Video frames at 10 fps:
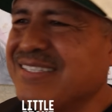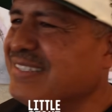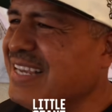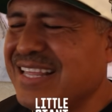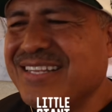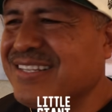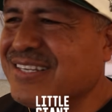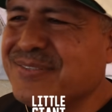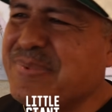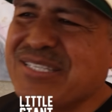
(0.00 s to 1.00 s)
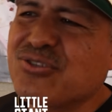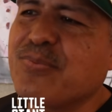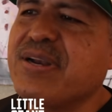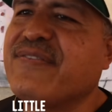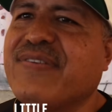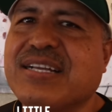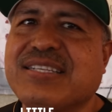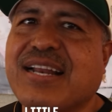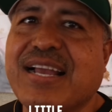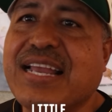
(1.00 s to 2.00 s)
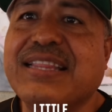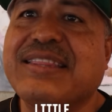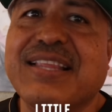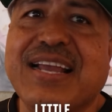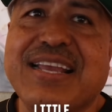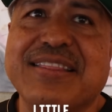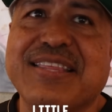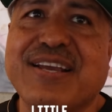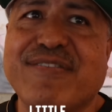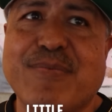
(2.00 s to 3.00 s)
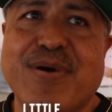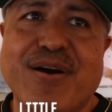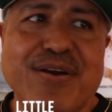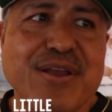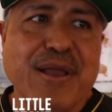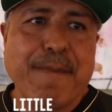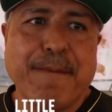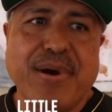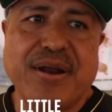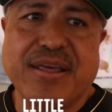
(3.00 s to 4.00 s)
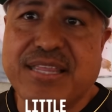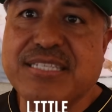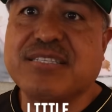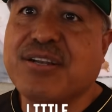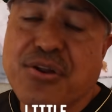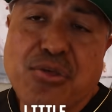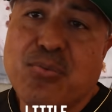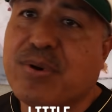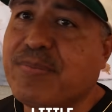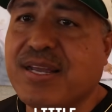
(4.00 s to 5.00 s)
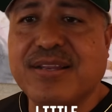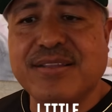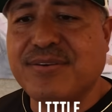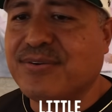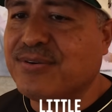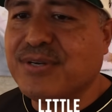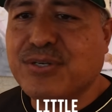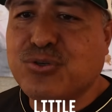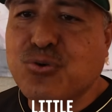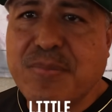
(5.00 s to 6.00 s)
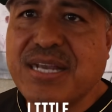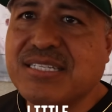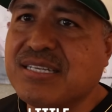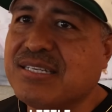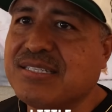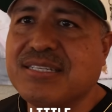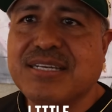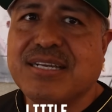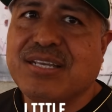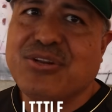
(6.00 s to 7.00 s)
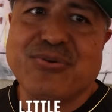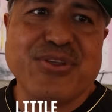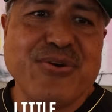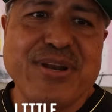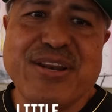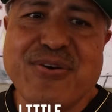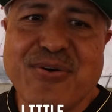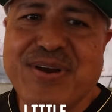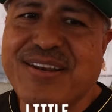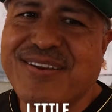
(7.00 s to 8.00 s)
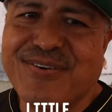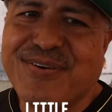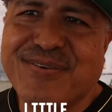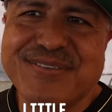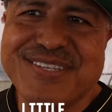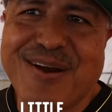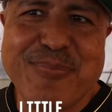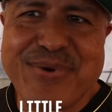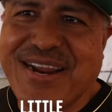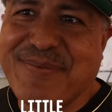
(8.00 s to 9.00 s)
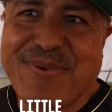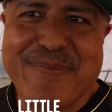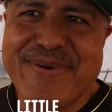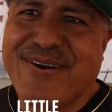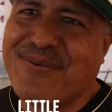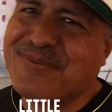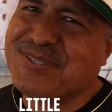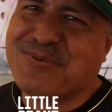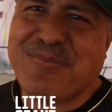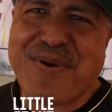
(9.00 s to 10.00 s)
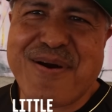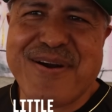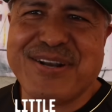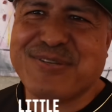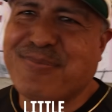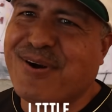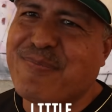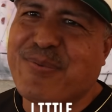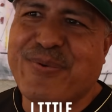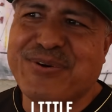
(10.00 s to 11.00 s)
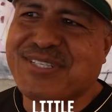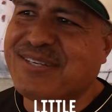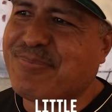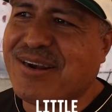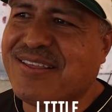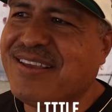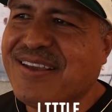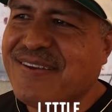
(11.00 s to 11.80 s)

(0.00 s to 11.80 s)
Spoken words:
yeah. There's been so many fights that I can think of them all, but this is another one, man. You know, two Mexicans. You know, they already know, and you know, top rank, Bob Arum, smart promotion. Probably